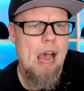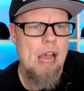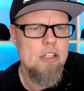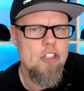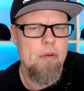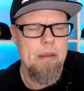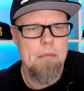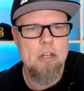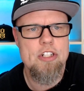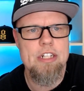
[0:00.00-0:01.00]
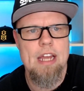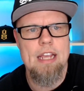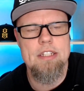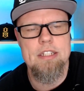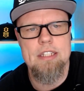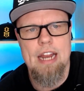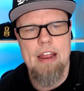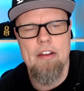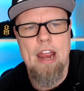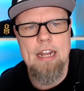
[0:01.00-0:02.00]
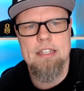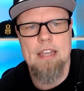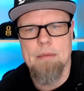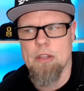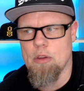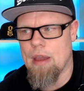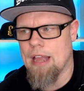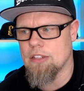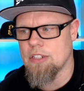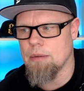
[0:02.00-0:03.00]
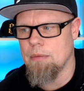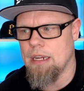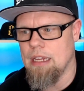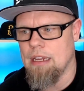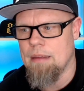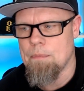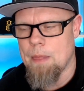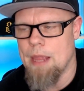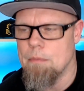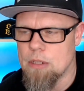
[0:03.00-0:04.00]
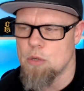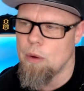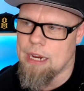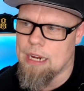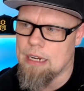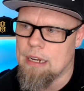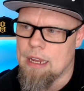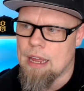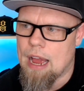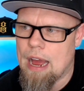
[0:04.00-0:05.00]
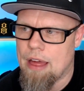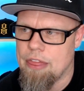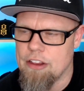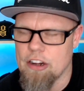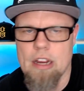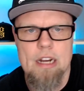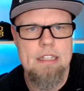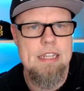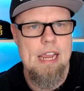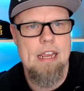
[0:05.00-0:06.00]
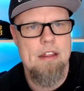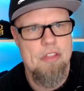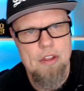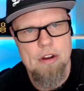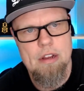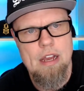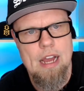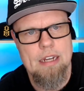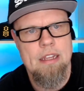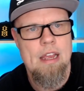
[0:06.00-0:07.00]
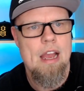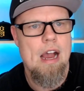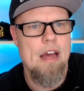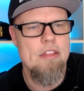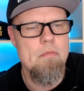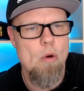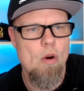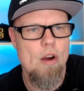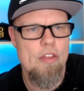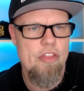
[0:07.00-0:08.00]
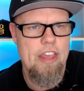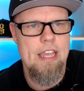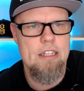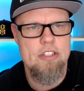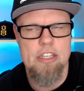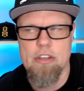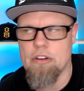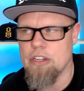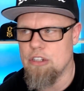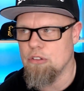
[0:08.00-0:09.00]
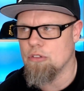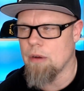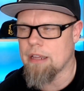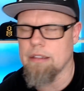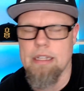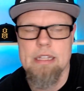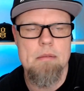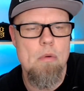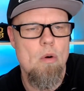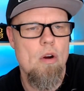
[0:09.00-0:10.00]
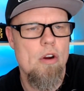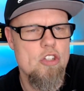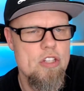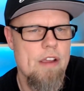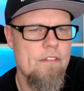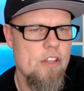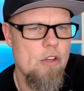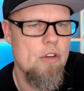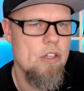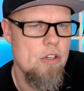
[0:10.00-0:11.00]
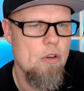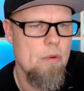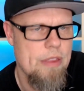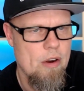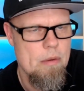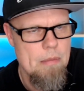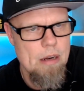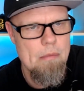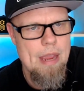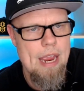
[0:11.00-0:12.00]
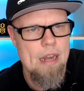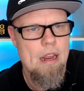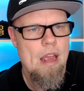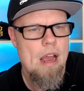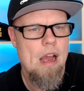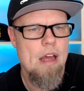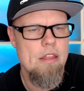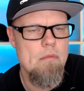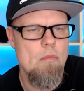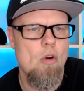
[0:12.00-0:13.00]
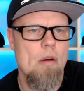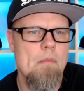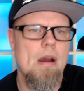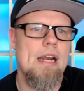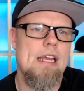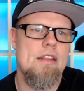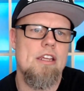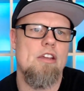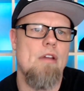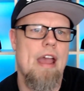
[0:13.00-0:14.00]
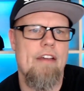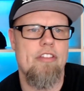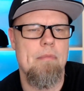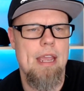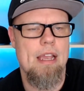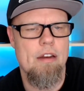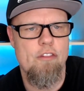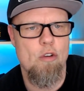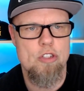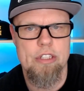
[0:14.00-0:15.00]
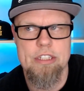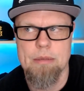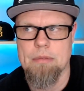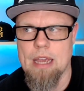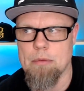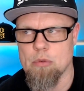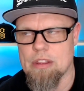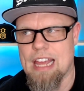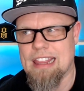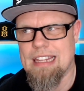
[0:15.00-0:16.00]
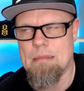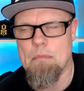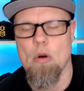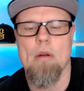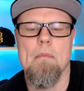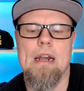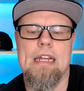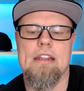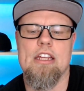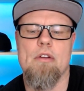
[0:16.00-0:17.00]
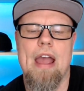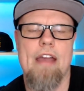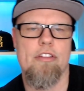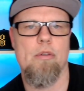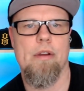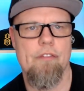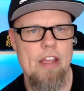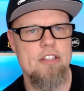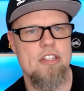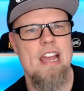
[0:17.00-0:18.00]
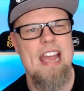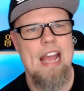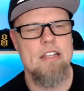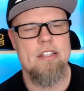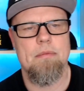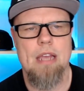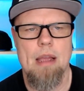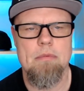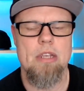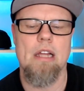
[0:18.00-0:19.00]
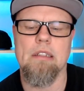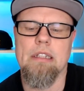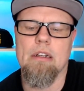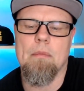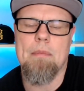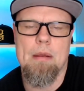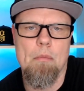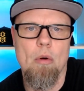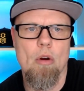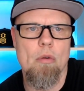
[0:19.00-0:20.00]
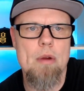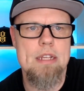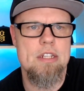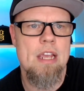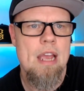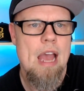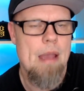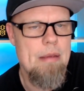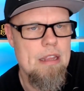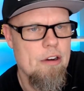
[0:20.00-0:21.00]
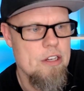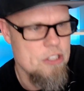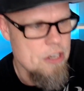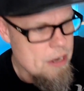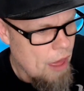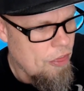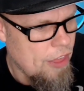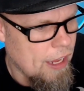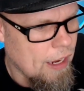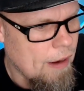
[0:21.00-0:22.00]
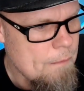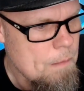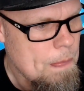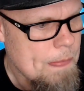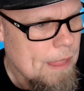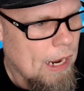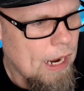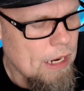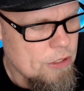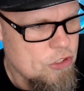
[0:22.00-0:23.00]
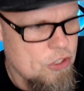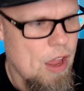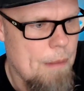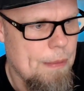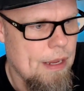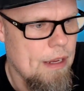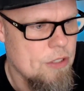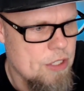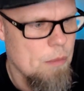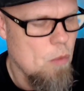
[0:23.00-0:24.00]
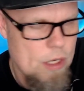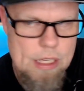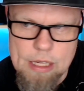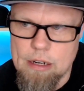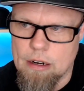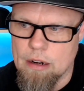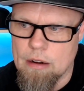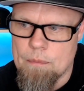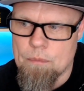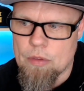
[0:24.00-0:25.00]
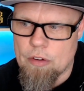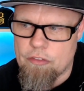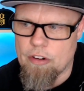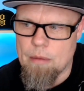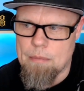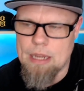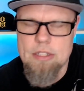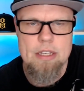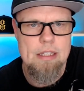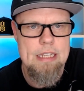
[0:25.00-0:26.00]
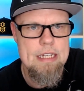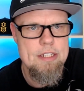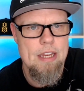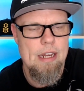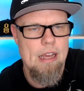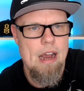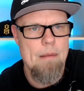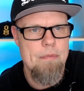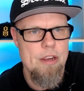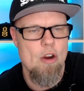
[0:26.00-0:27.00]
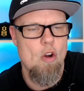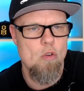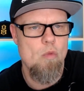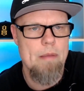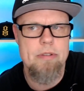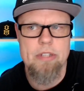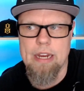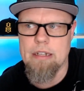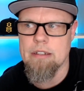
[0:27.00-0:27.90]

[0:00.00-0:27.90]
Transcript: doing merchandise, is that any time that you add somebody in between, they're going to take their cut. The more things that you can do directly, the more stuff that you can do without a middleman, the more money that you have to make. Unfortunately, sometimes with that, the more money that you have to invest, and sometimes a little bit more risk. I mean, there is nothing stopping someone here from basically setting up their own website,